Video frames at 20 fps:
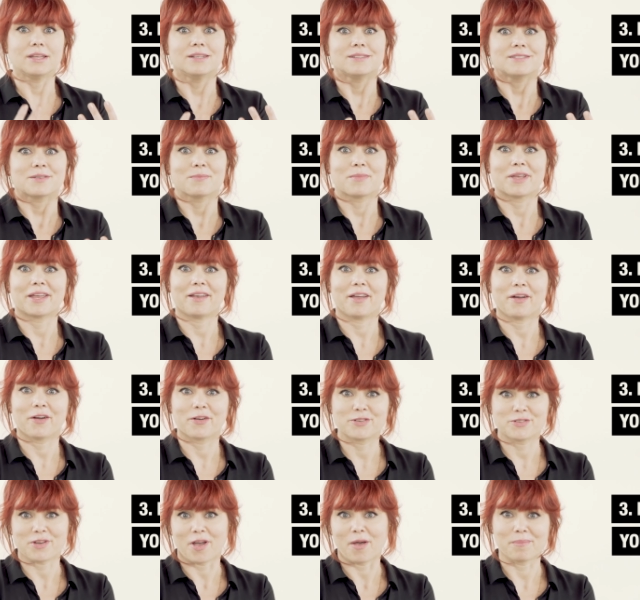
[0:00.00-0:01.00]
intimate
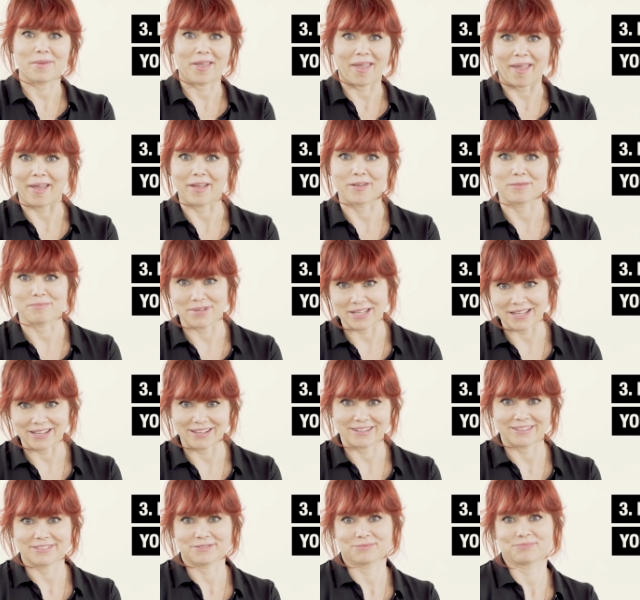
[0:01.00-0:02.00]
our job can be.